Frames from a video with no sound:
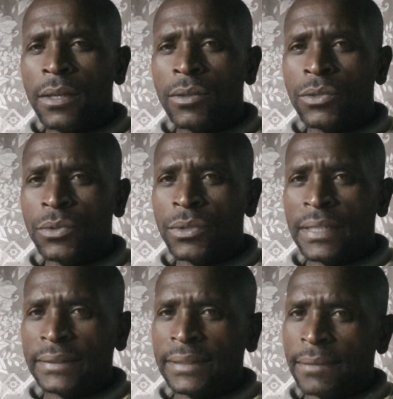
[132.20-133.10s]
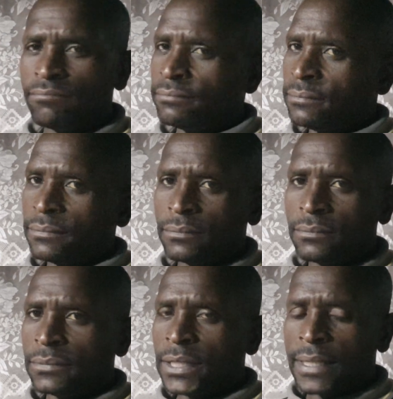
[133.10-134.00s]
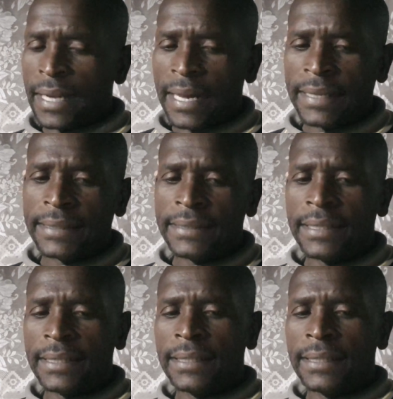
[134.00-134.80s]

want to look at the current